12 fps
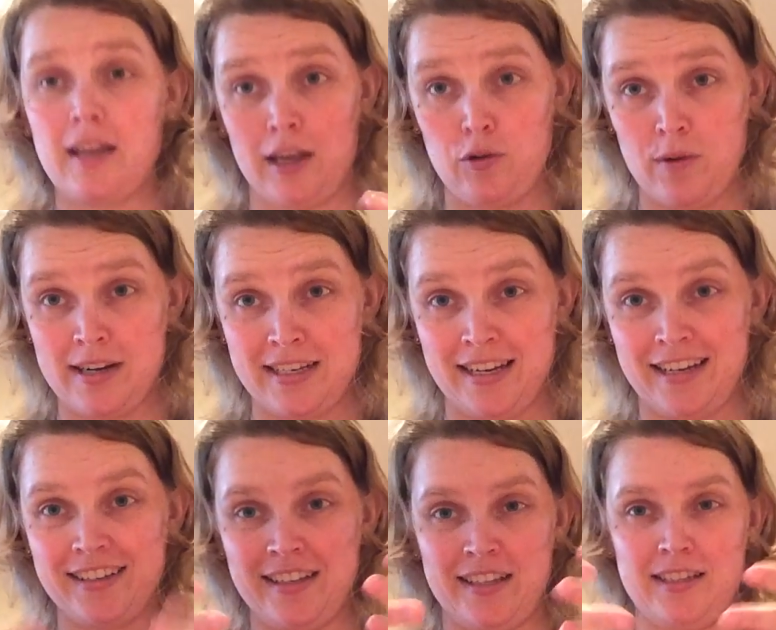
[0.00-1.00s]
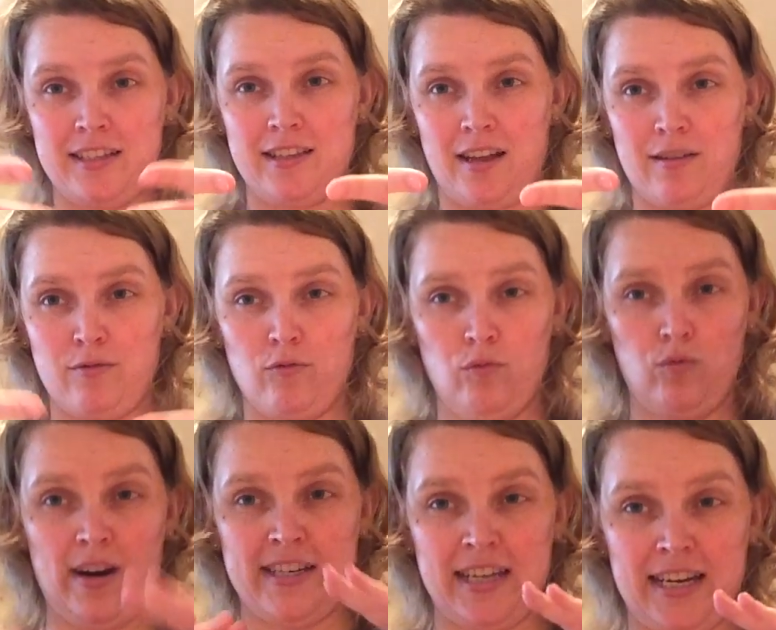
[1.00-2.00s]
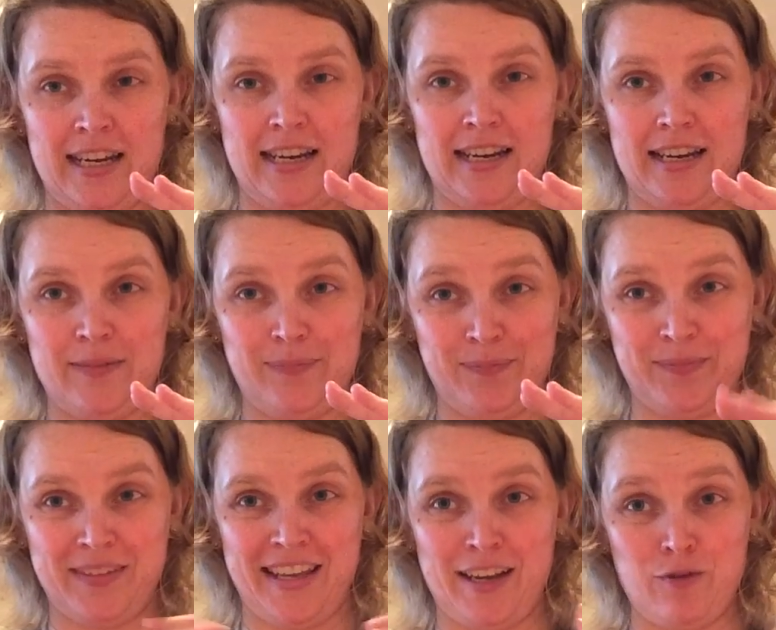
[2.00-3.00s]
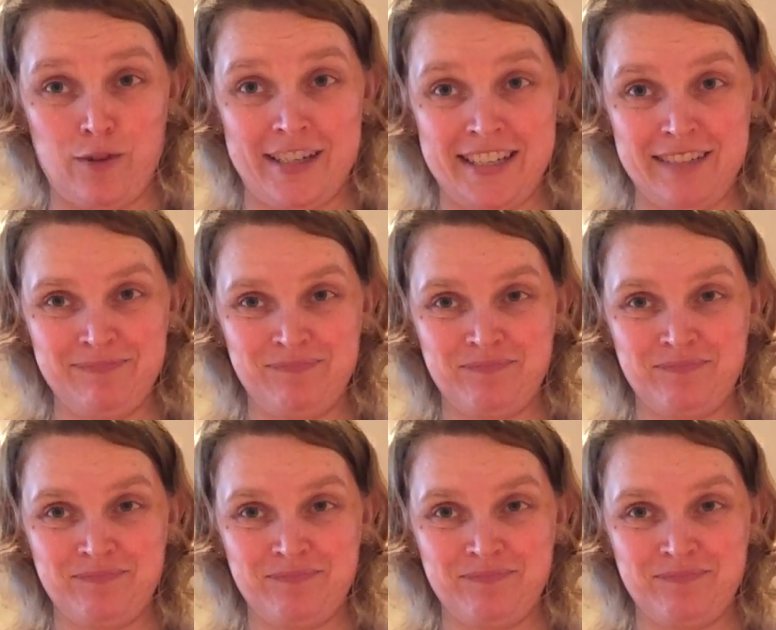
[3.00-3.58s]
Are you ready? That's the sign. Ready. Okay, ready?